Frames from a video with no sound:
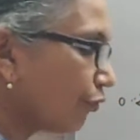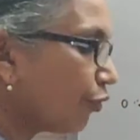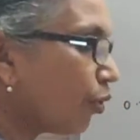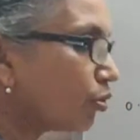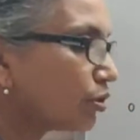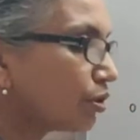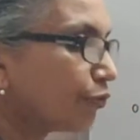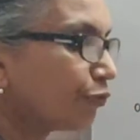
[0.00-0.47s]

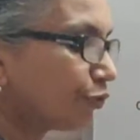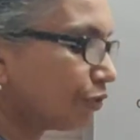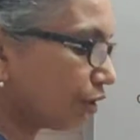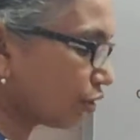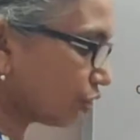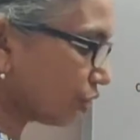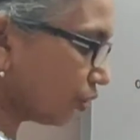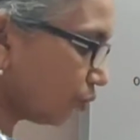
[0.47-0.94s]
force of
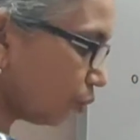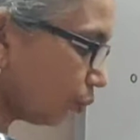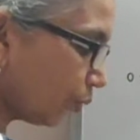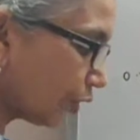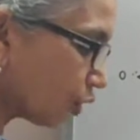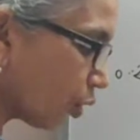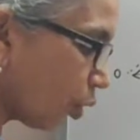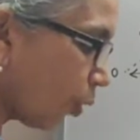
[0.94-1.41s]
friction
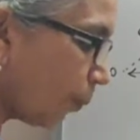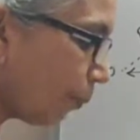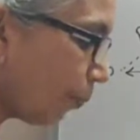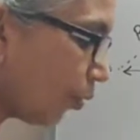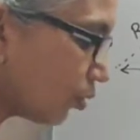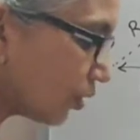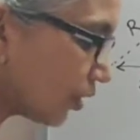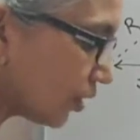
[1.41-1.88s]
which
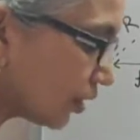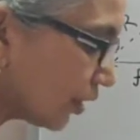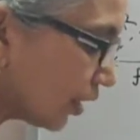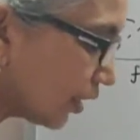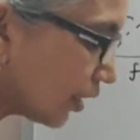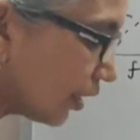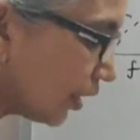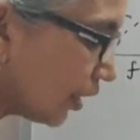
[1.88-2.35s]
opposes
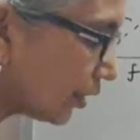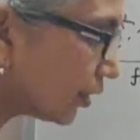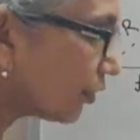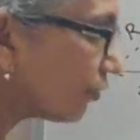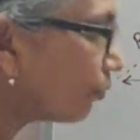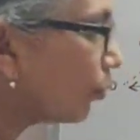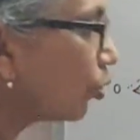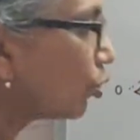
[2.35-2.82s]
the
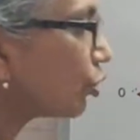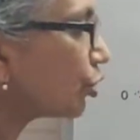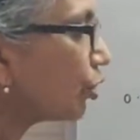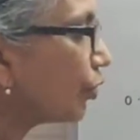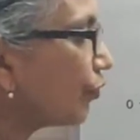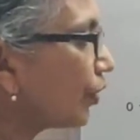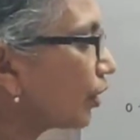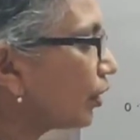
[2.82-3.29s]
relative
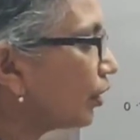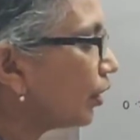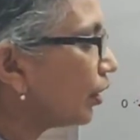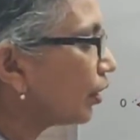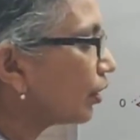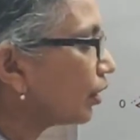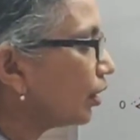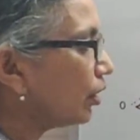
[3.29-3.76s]
motion of the
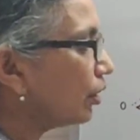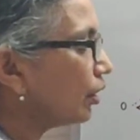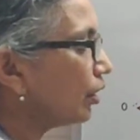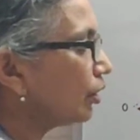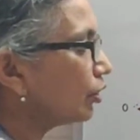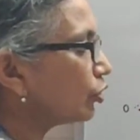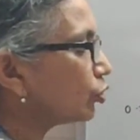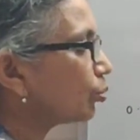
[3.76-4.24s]
car
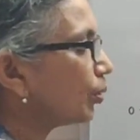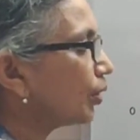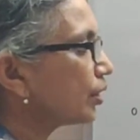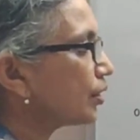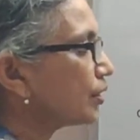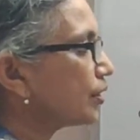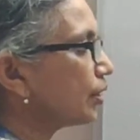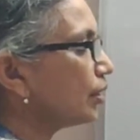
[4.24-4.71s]

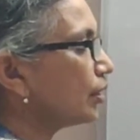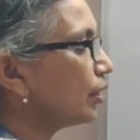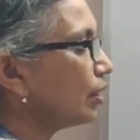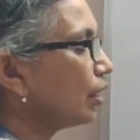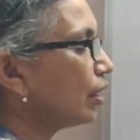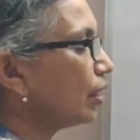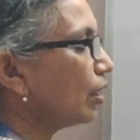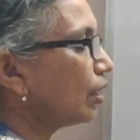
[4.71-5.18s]
towards
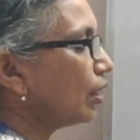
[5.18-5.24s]
the